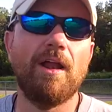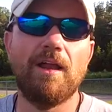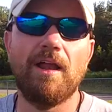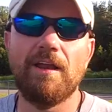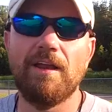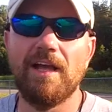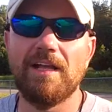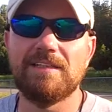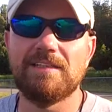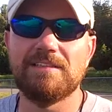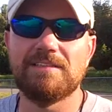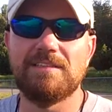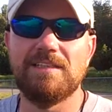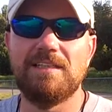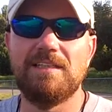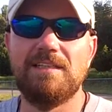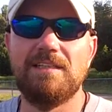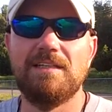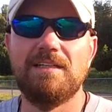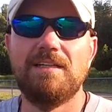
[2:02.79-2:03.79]
I'd like to
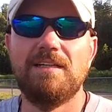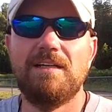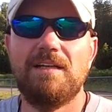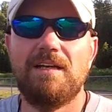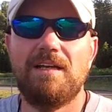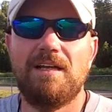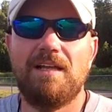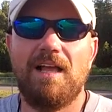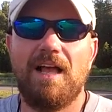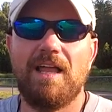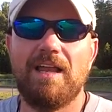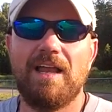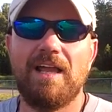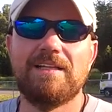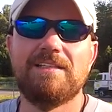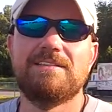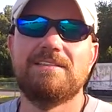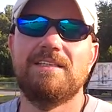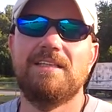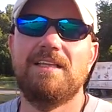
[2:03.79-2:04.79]

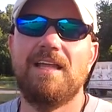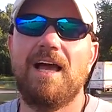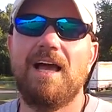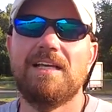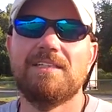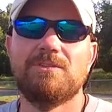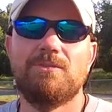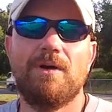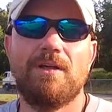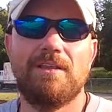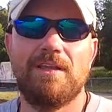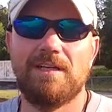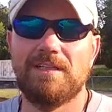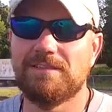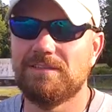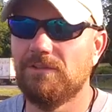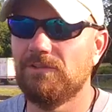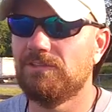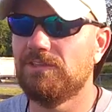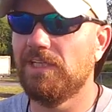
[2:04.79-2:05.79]
see the High School Athletic
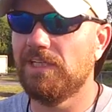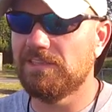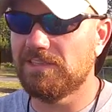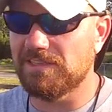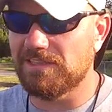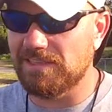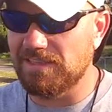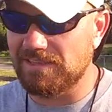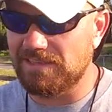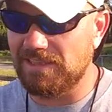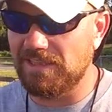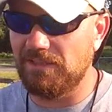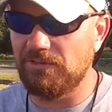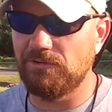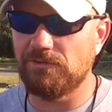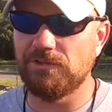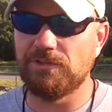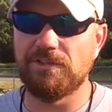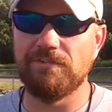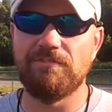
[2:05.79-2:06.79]
Association
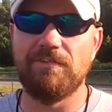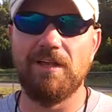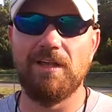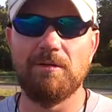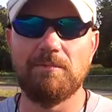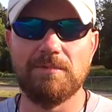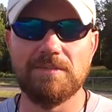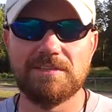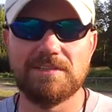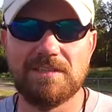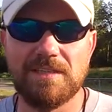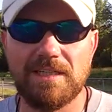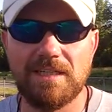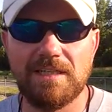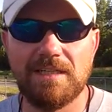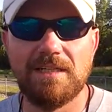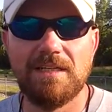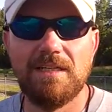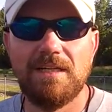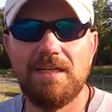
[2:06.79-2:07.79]
continue to develop this thing,
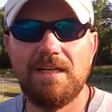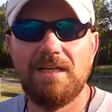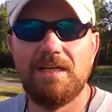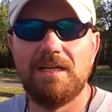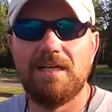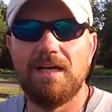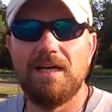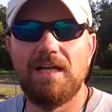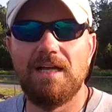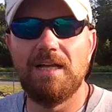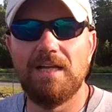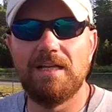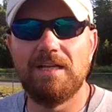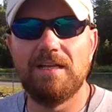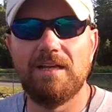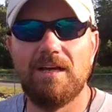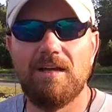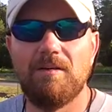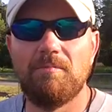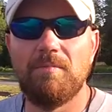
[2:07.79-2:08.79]
and
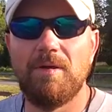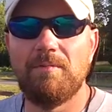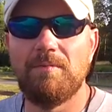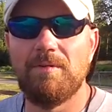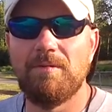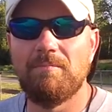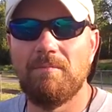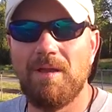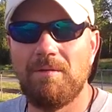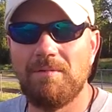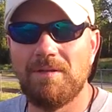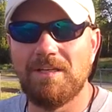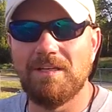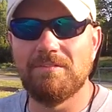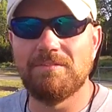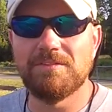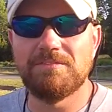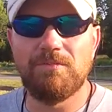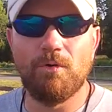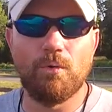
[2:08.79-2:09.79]
maybe
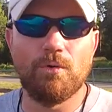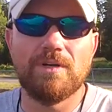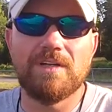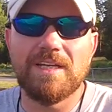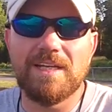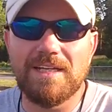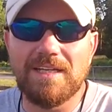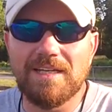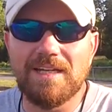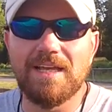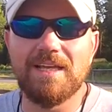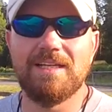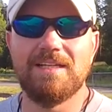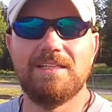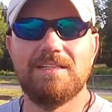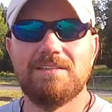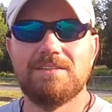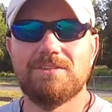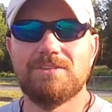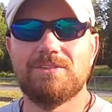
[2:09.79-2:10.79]
give us 14
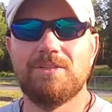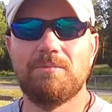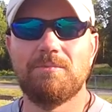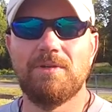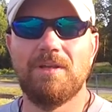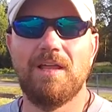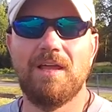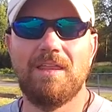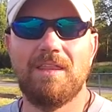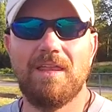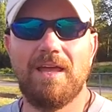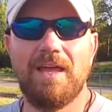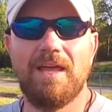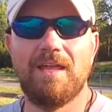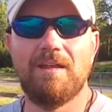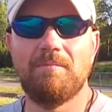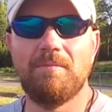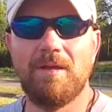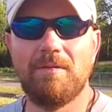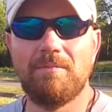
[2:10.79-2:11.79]
days or something like
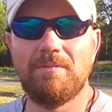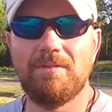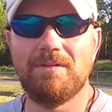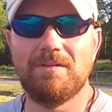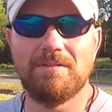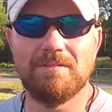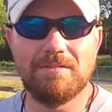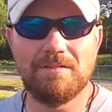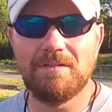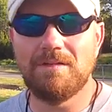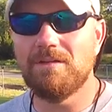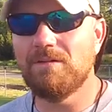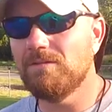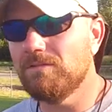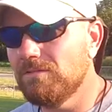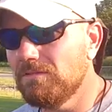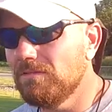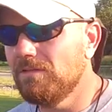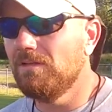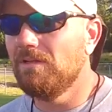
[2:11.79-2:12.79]
that. And maybe
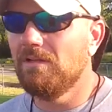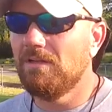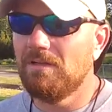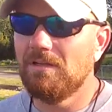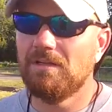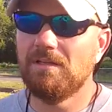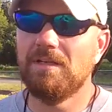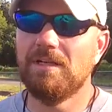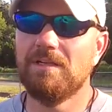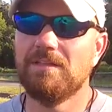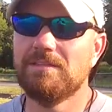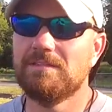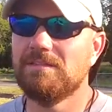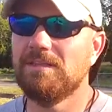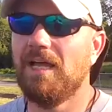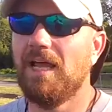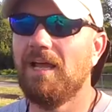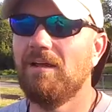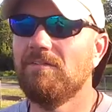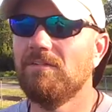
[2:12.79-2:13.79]
let us
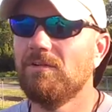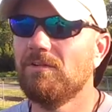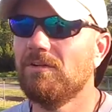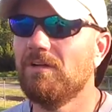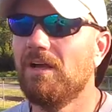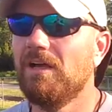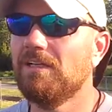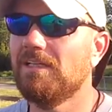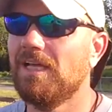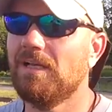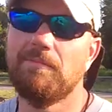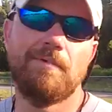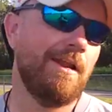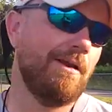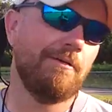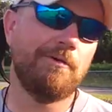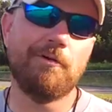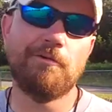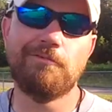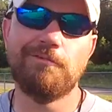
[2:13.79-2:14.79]
have a little contact, but I
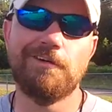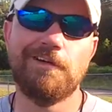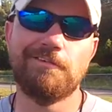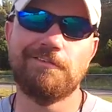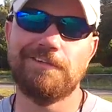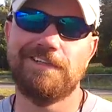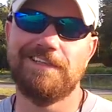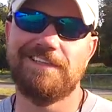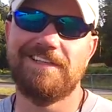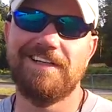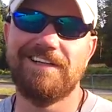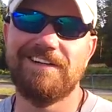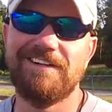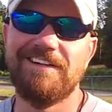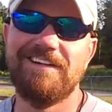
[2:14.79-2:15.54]
don't know if we'll ever get there.